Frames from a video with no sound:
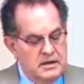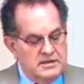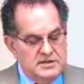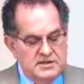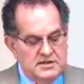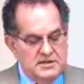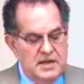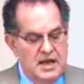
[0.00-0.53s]

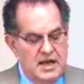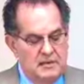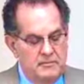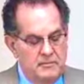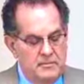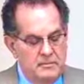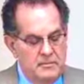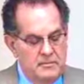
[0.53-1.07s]
it's the same.
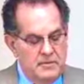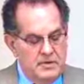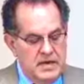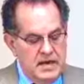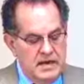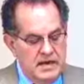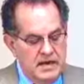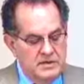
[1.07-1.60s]

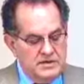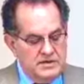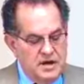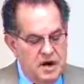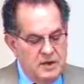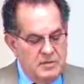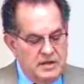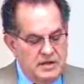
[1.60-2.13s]
Take his
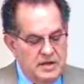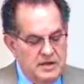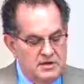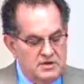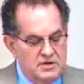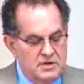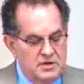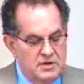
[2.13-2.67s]
garment that
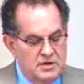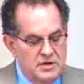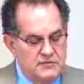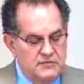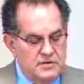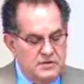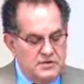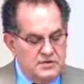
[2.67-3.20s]
is
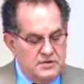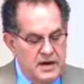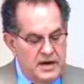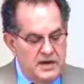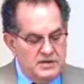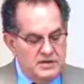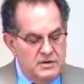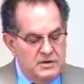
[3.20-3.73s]
surety for a
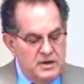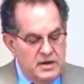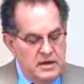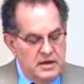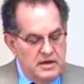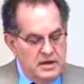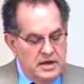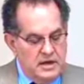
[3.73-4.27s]
stranger,
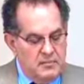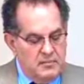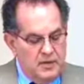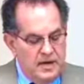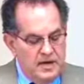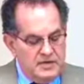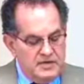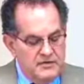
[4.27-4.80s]
take a
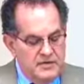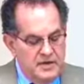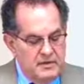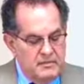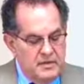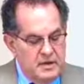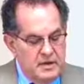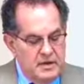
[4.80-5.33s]
pledge of
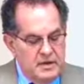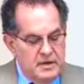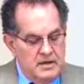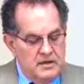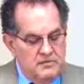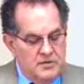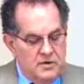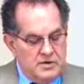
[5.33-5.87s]
him
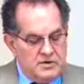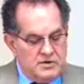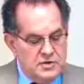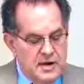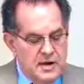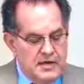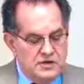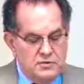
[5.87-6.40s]
for a
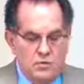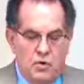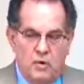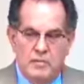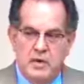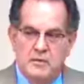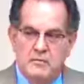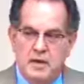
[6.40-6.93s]
strange
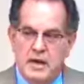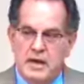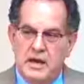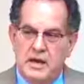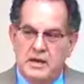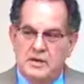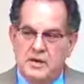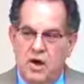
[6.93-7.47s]
woman,
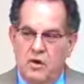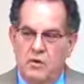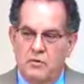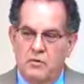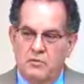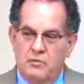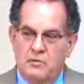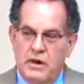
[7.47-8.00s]
but
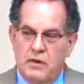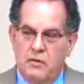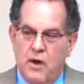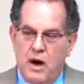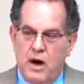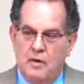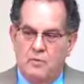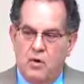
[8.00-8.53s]
don't
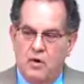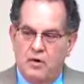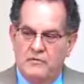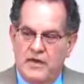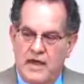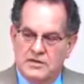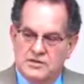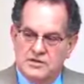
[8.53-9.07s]
require
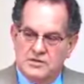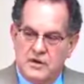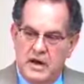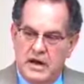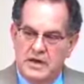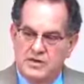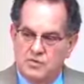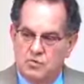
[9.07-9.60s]
more of that
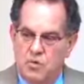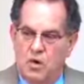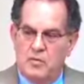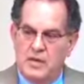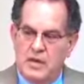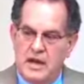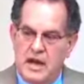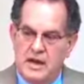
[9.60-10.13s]
strange
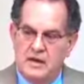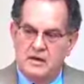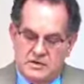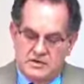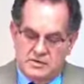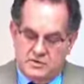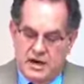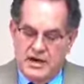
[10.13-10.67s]
woman. That
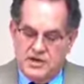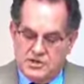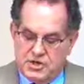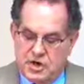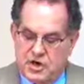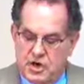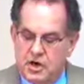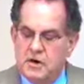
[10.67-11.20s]

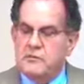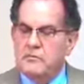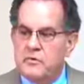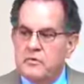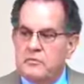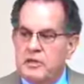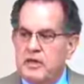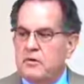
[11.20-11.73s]
stranger
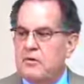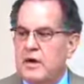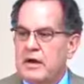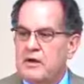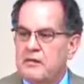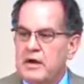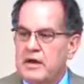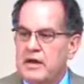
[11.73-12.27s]
would be the
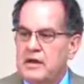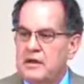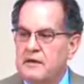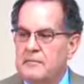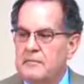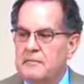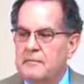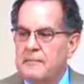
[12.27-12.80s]
way to read it